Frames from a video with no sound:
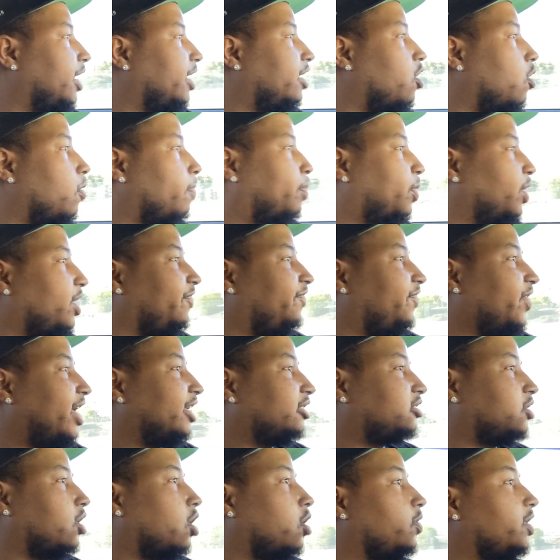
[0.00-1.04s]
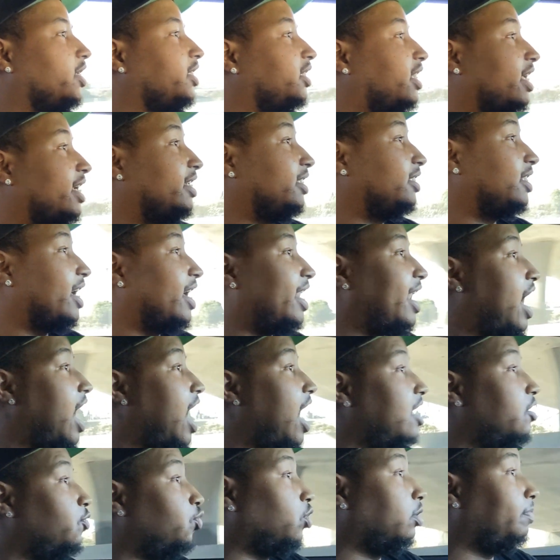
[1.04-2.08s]
It goes pretty fast. The only thing that
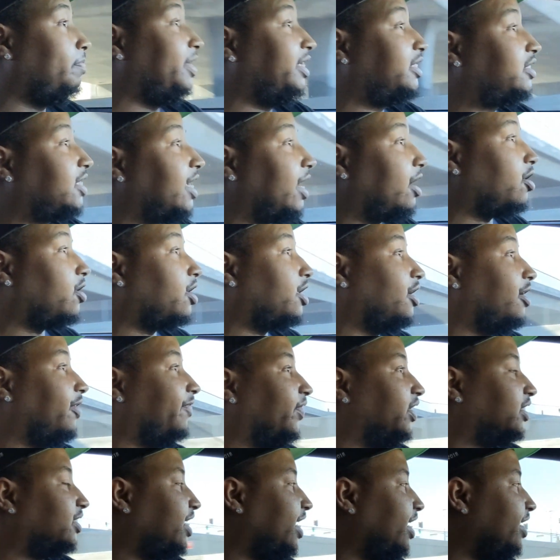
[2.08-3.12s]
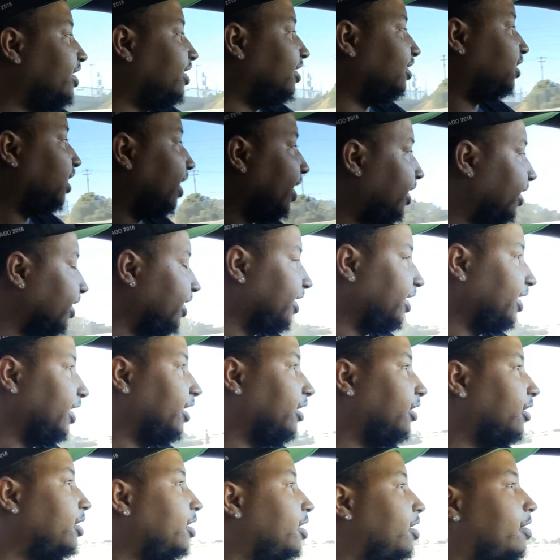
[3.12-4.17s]
I would be scared of is getting a ticket in
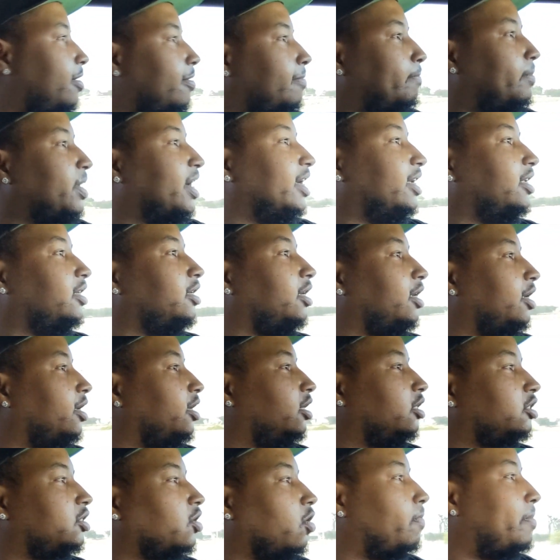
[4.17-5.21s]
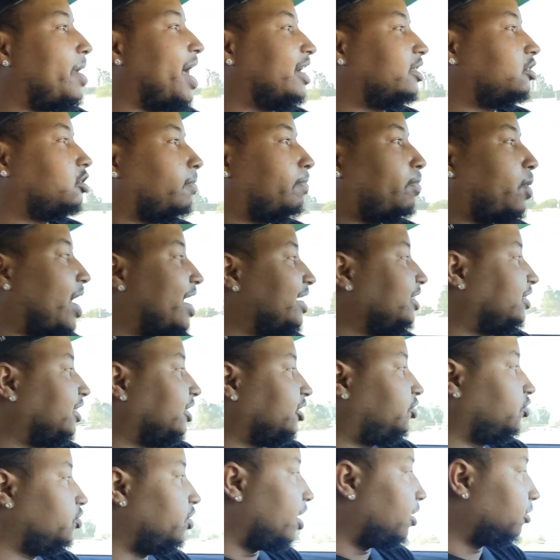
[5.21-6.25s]
it. But so back to
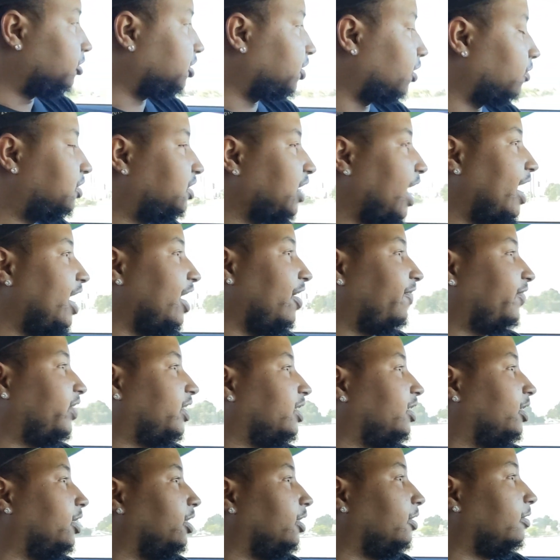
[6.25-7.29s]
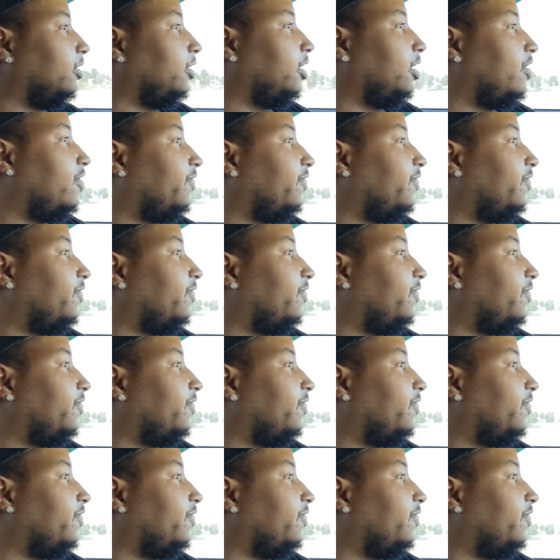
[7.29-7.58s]
prices, you know, so say if the